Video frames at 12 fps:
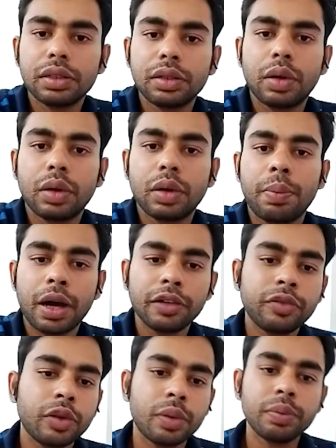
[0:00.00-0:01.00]
So
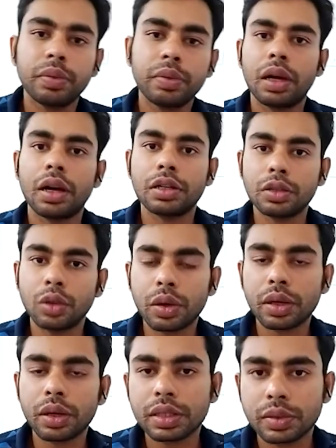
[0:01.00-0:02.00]
apart from
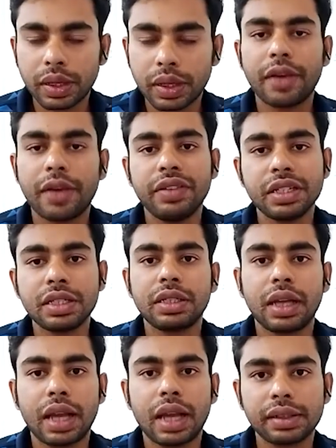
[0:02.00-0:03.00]
tokens, we have
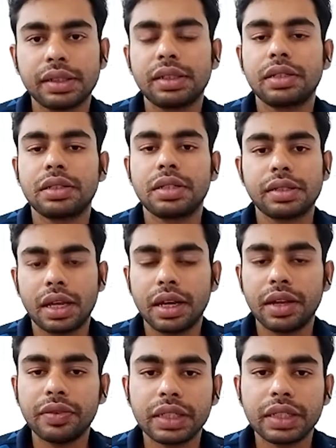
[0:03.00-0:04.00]
digital assets such as
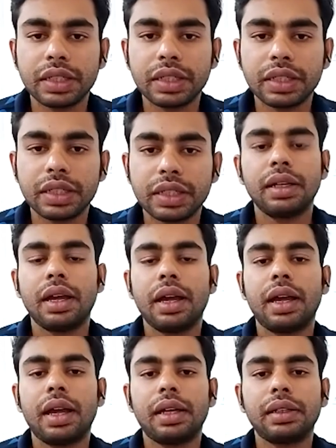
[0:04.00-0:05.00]
NFTs
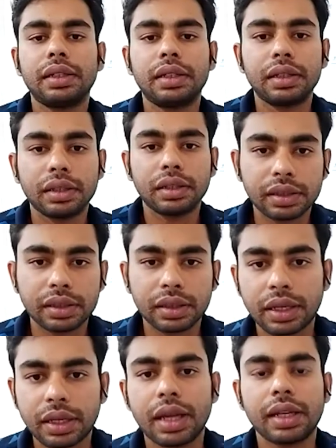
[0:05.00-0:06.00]
and this
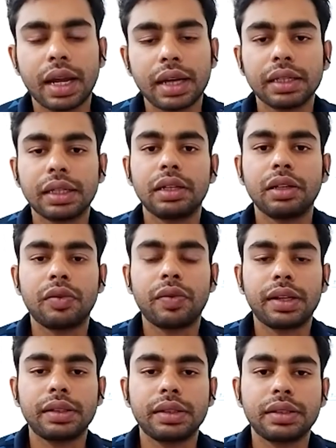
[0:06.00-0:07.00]
entire category of
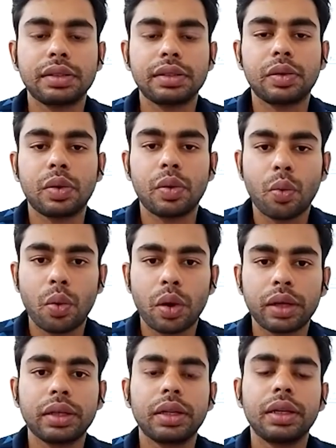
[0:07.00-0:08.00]
assets. So what
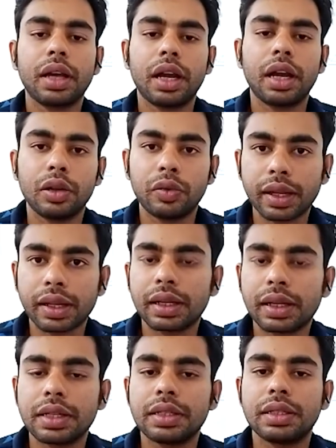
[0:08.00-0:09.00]
kind of
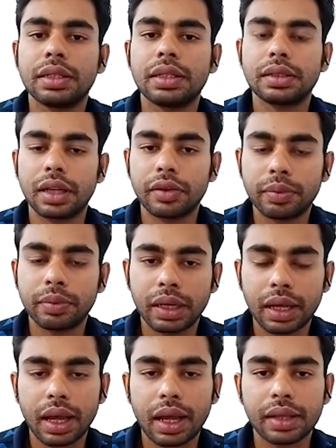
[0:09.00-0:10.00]
recognition does
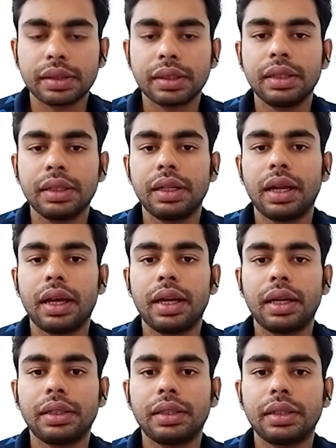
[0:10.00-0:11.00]
government has,
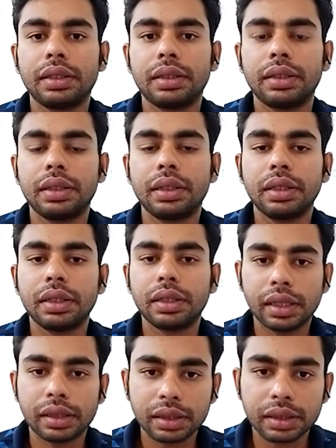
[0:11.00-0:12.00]
and
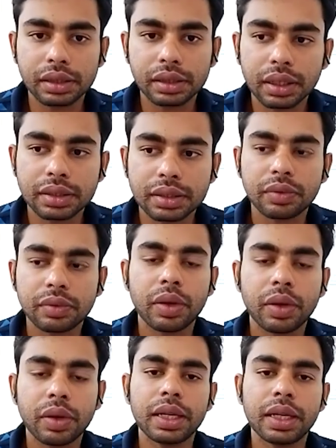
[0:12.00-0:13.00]
is
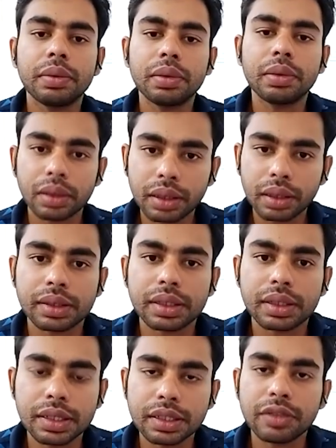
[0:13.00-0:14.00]
it
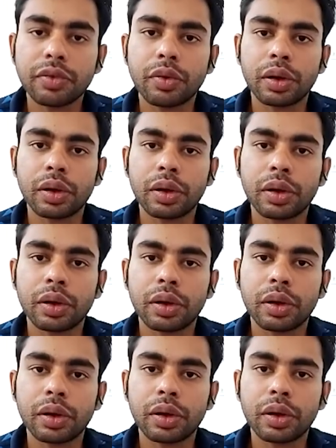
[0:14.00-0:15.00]
easy for
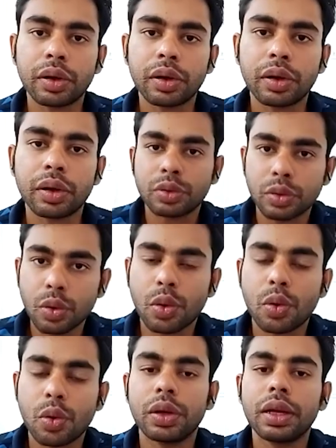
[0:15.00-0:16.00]
general population to
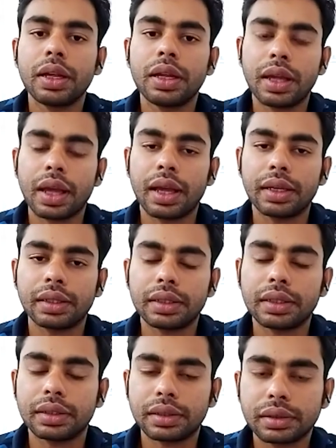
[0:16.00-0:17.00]
own and
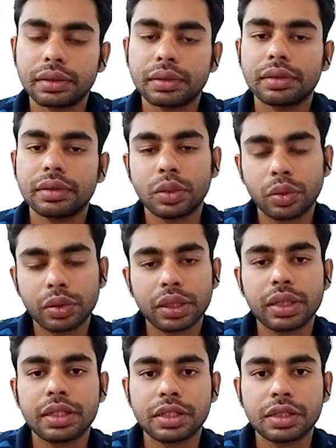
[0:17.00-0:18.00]
store
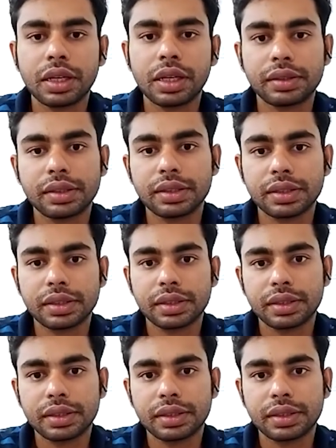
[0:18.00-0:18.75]
their digital assets?